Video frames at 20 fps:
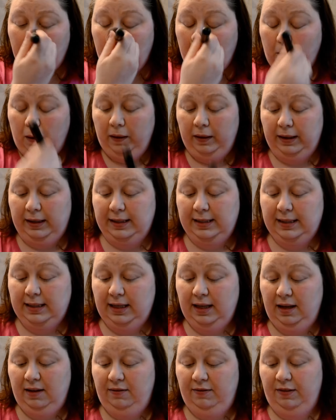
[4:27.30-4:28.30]
quality
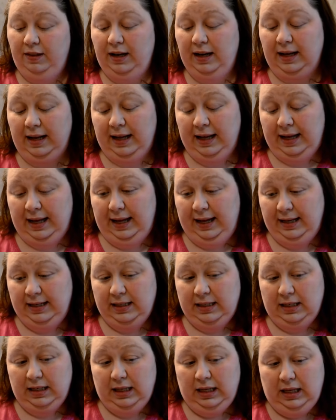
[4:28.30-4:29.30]
stuff, then I can't.
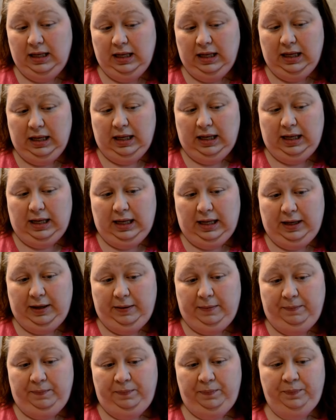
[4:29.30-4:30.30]

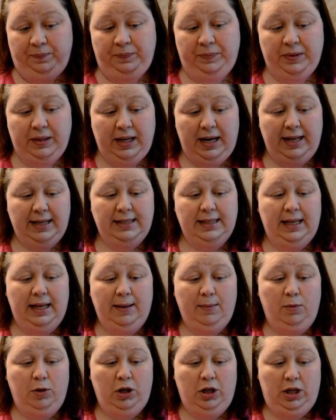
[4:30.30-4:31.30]
Um, the next thing
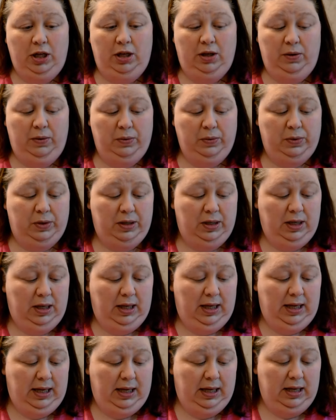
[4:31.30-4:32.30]
I'm going to use
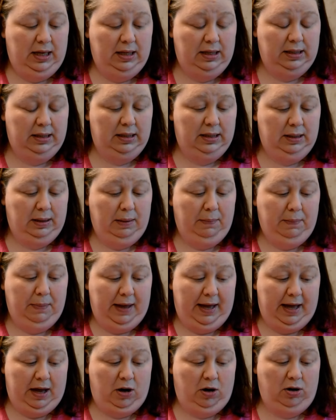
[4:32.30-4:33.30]
is
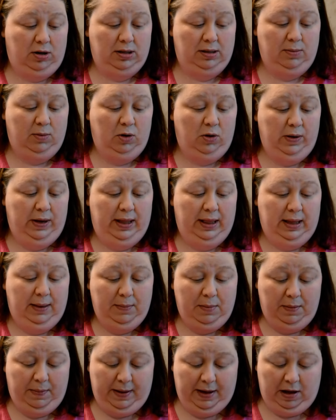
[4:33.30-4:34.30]
powder because I'm going to go ahead and lay
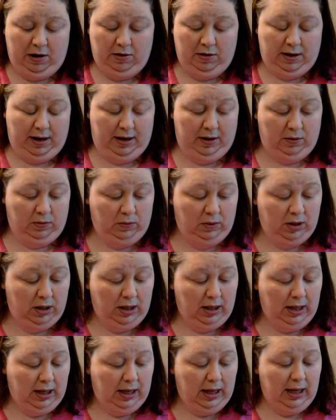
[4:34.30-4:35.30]
my powder down.
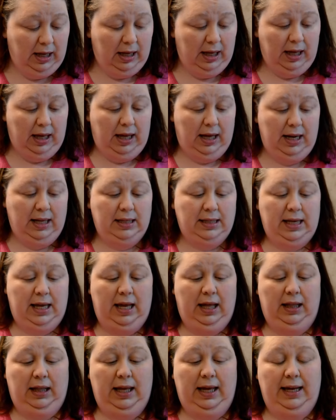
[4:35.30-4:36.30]
And it's
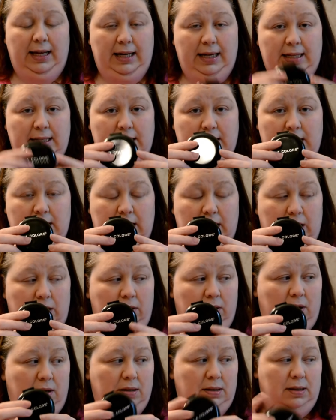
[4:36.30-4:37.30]
LA and it's in nude
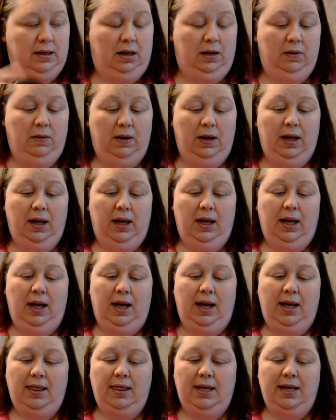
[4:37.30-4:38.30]
also.
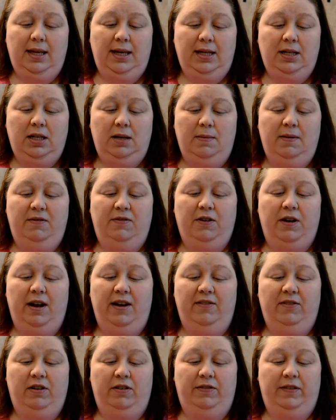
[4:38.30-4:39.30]
And it took me
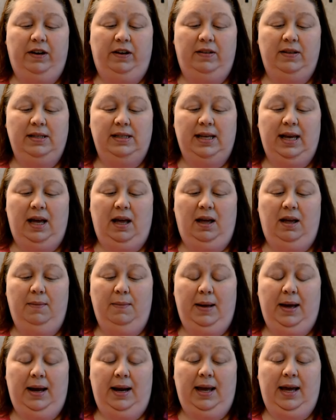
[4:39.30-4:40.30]
forever to figure this out. And
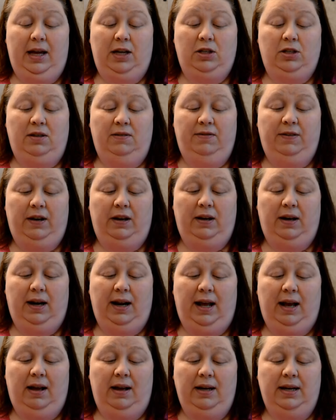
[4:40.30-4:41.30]
Maddie actually figured it
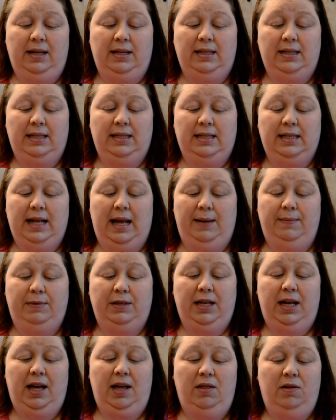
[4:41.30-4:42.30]
out. It doesn't snap
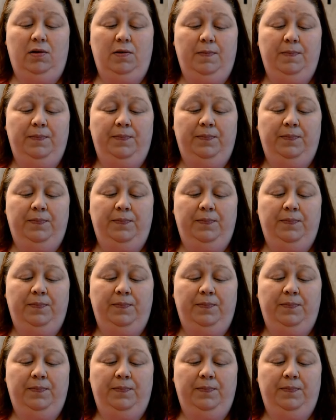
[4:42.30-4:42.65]
together.